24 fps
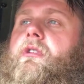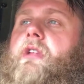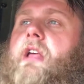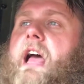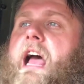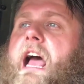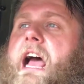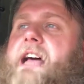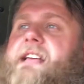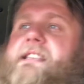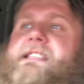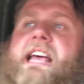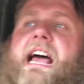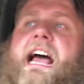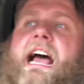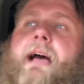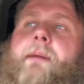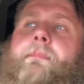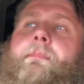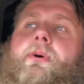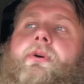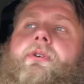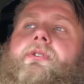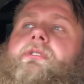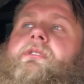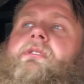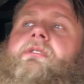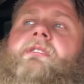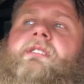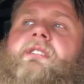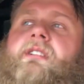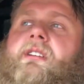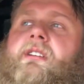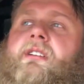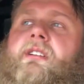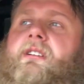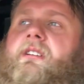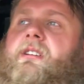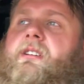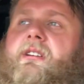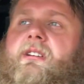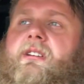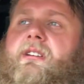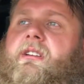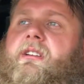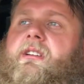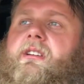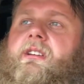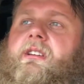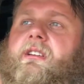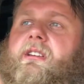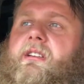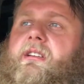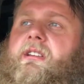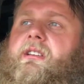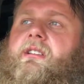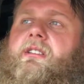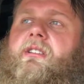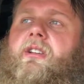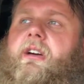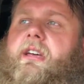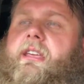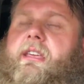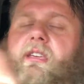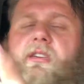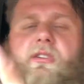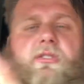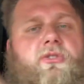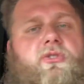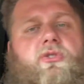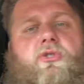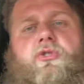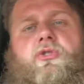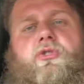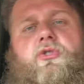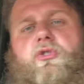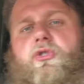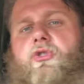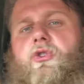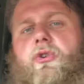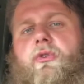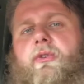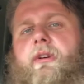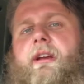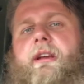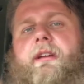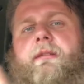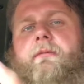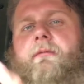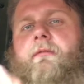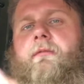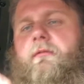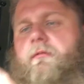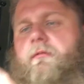has happened like during